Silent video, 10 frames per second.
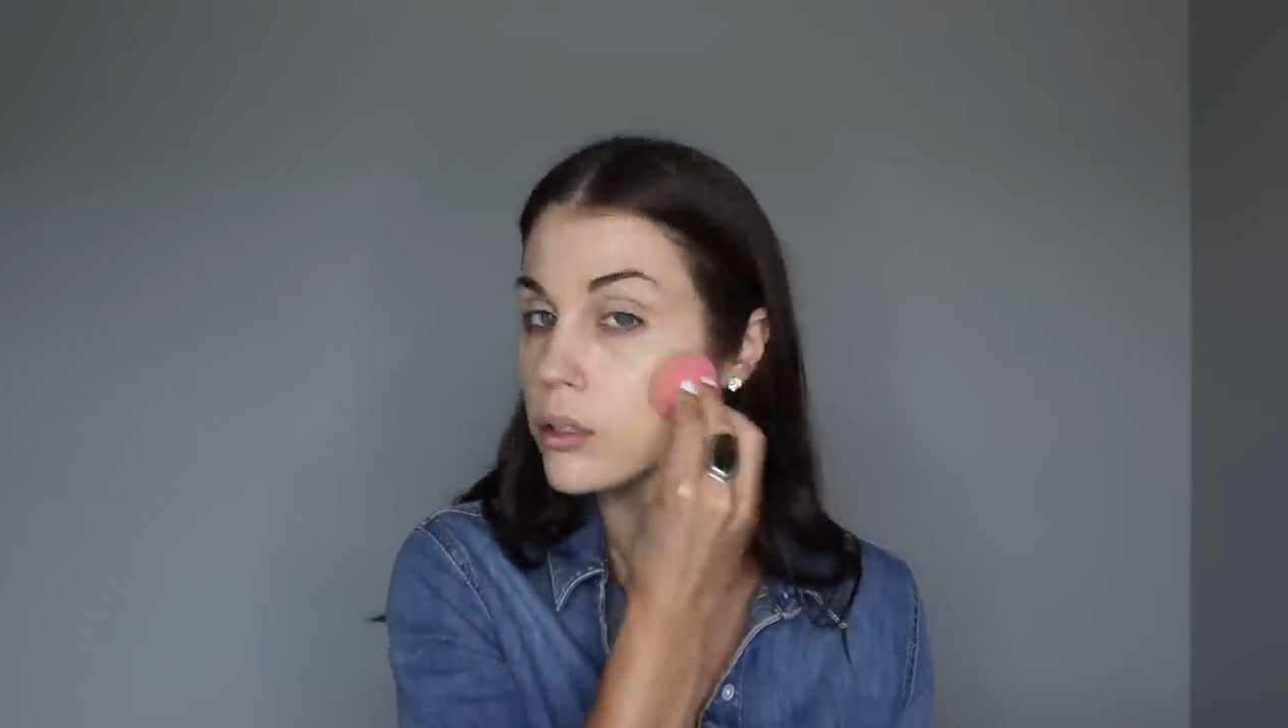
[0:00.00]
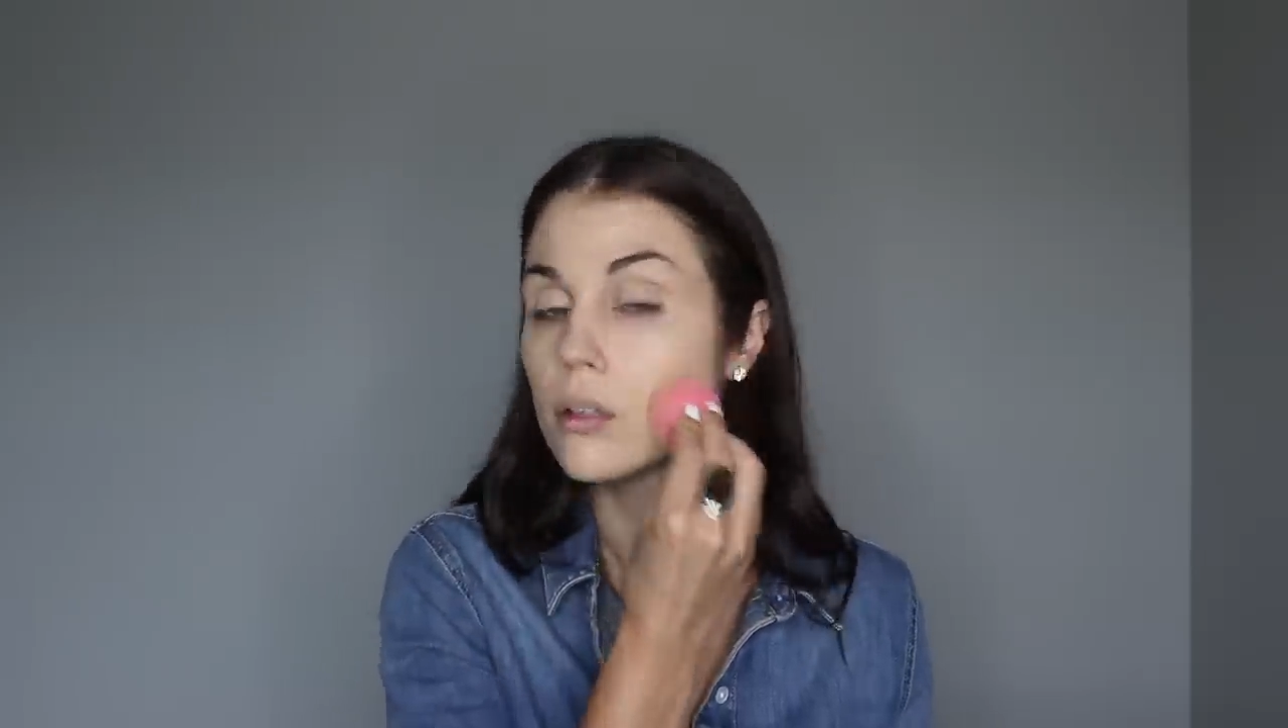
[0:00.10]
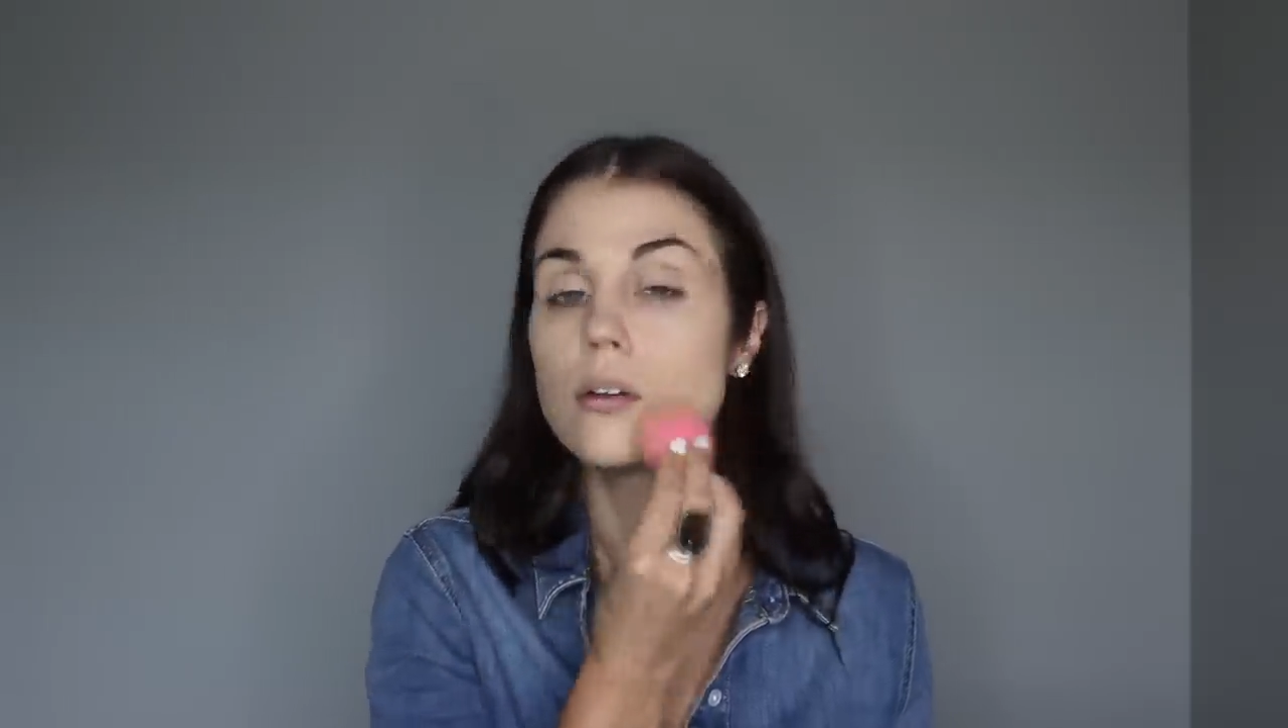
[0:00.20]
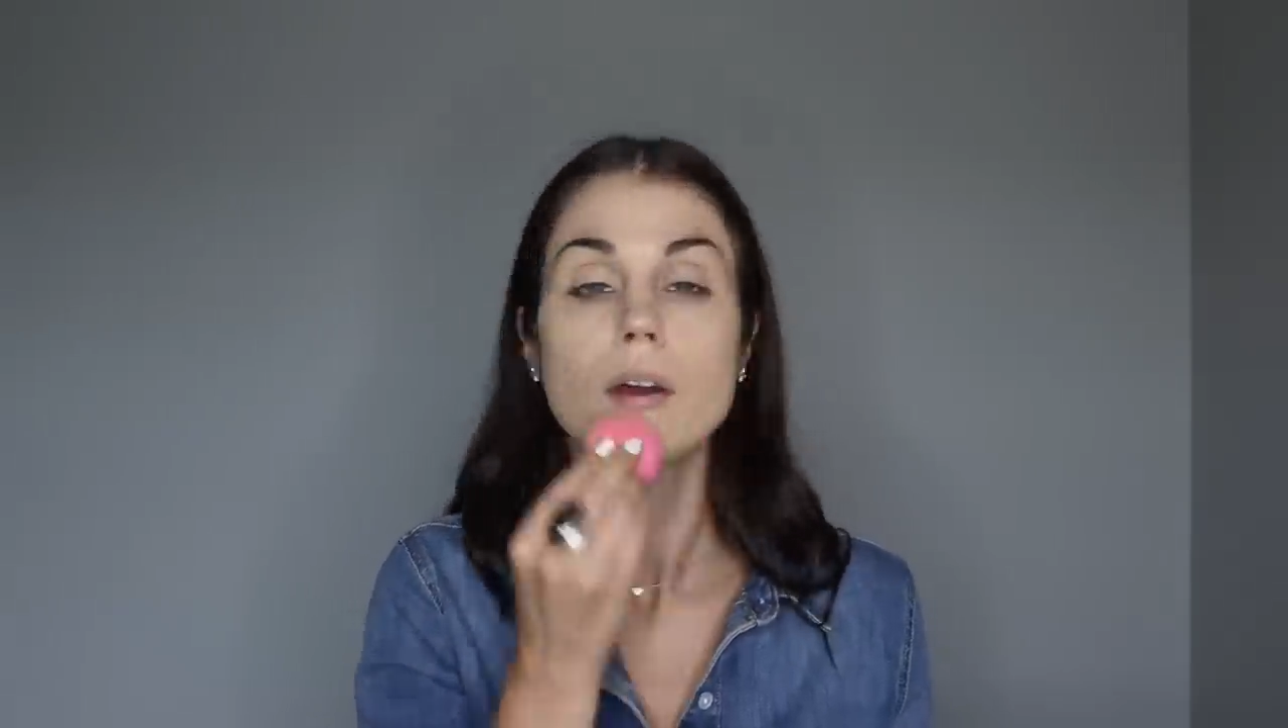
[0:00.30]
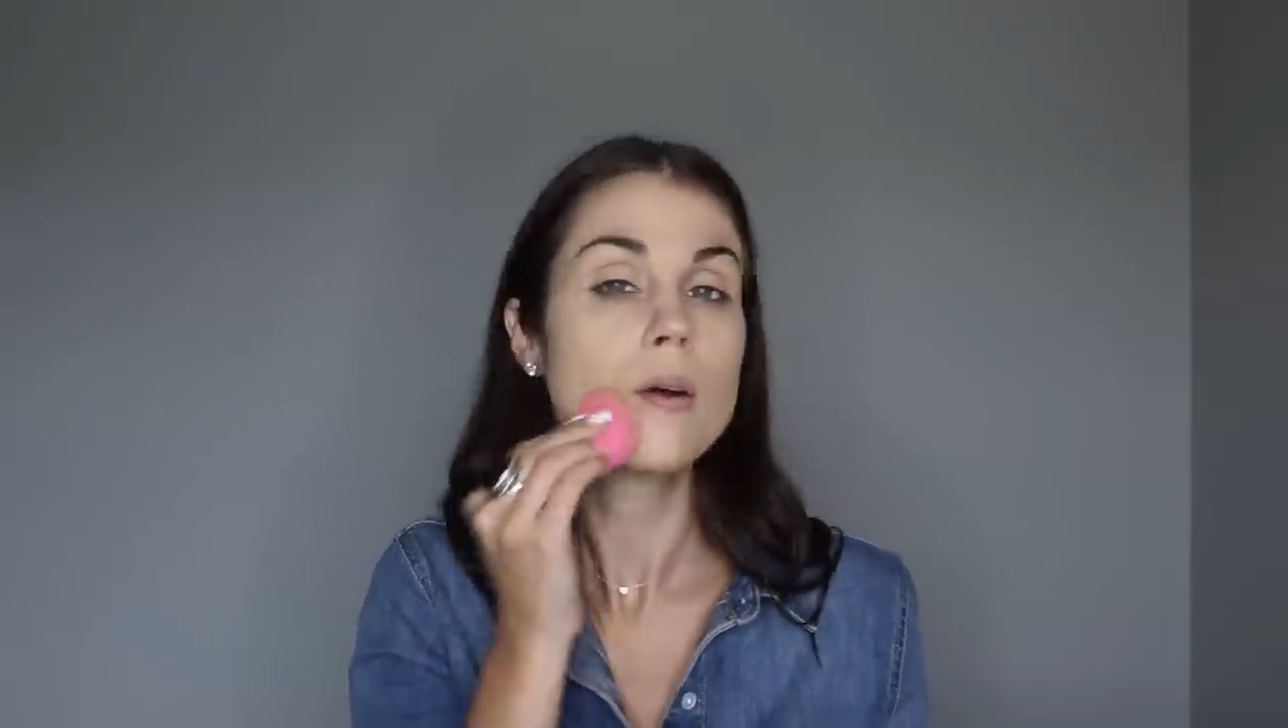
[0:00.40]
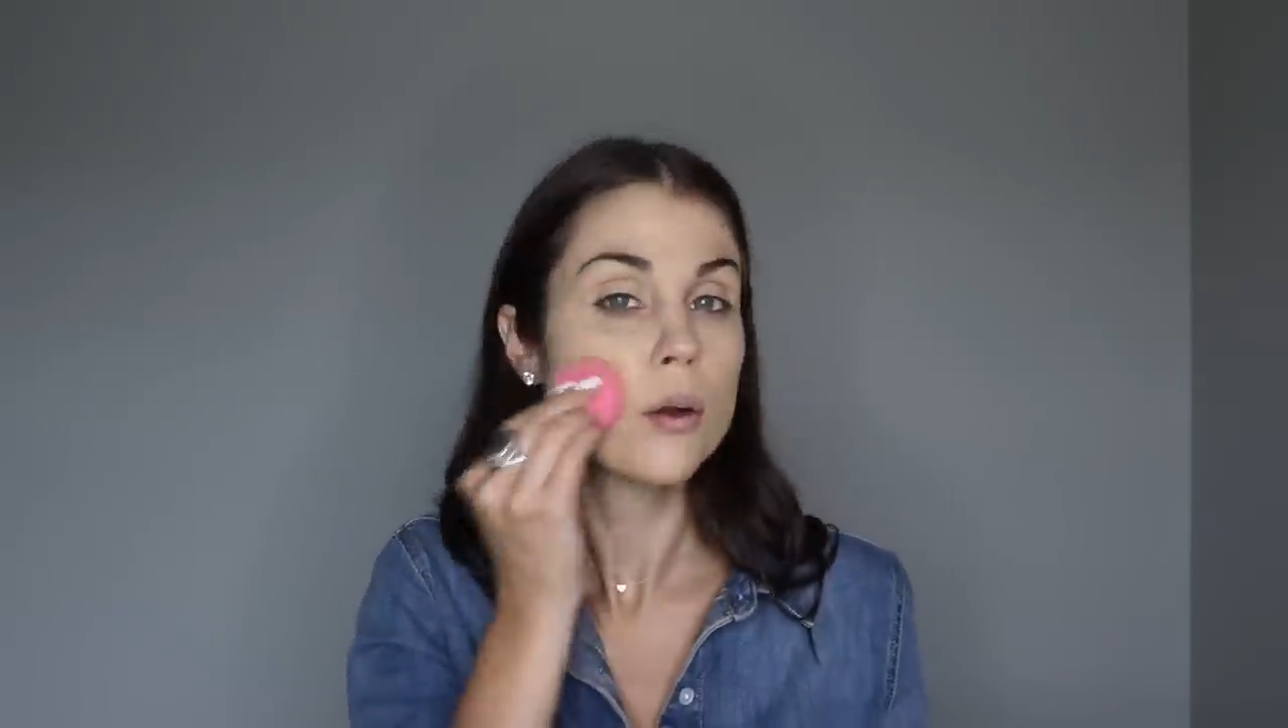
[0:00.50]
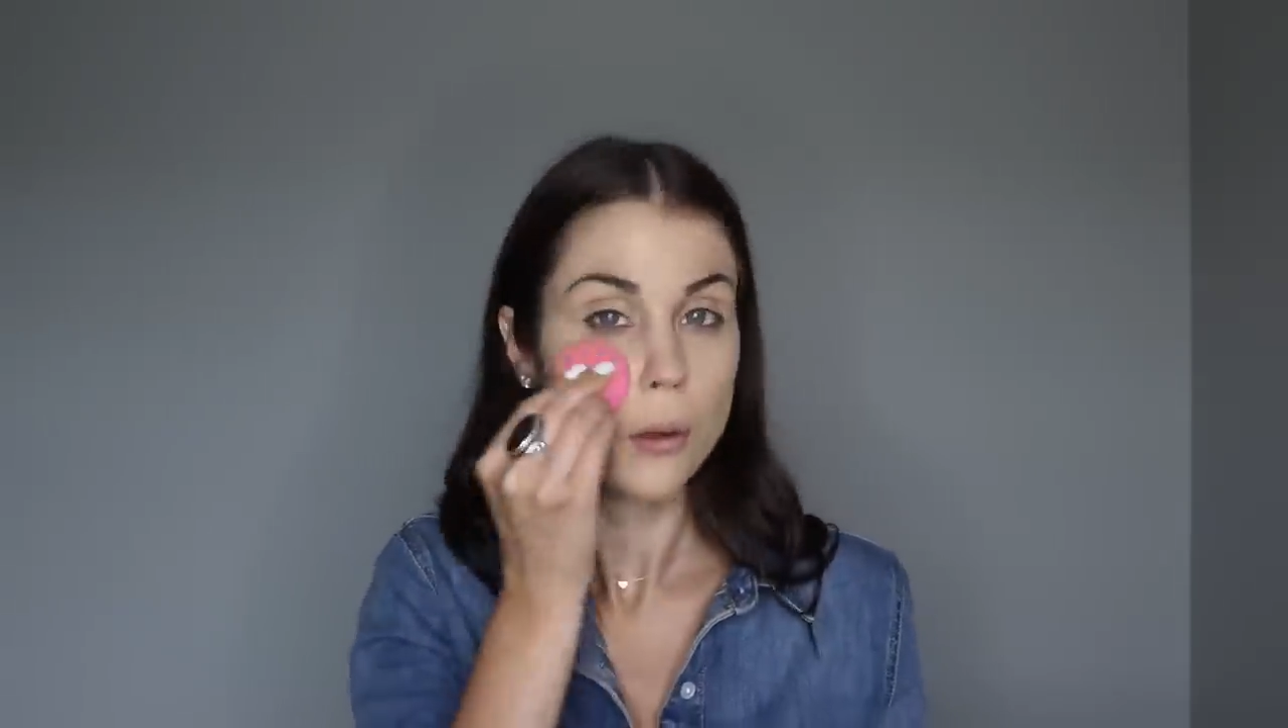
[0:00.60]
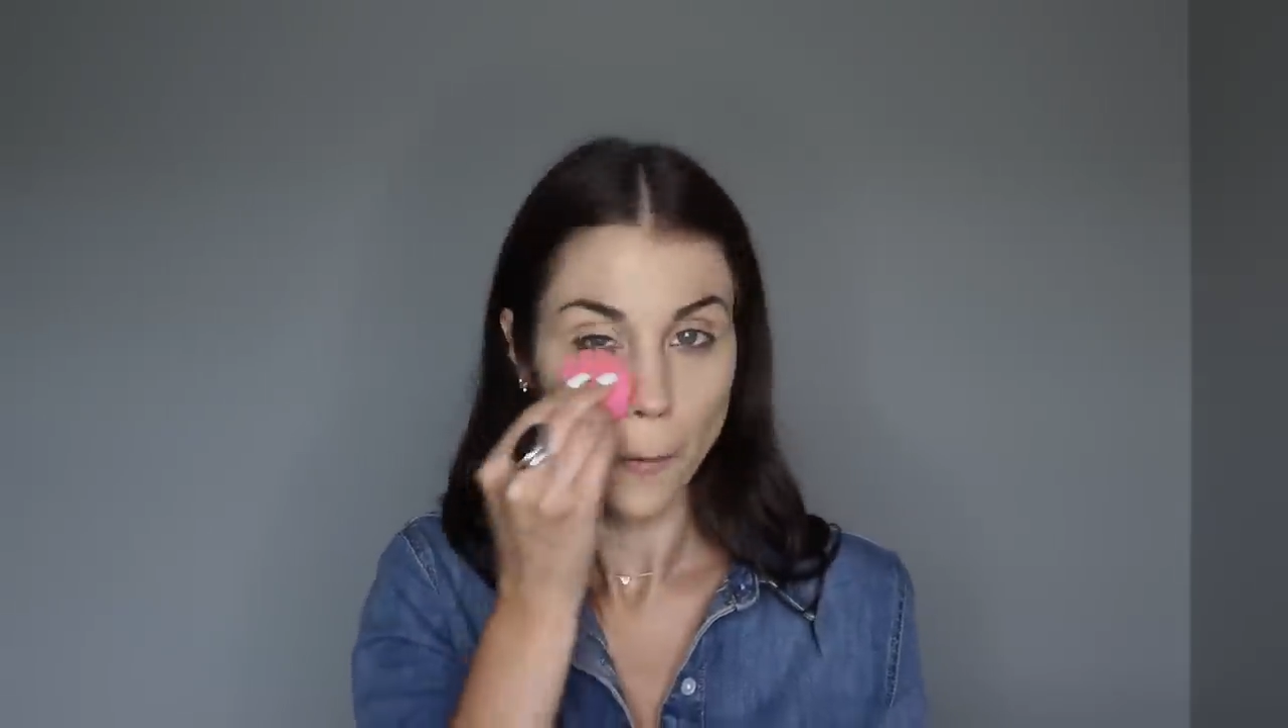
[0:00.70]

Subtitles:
foundation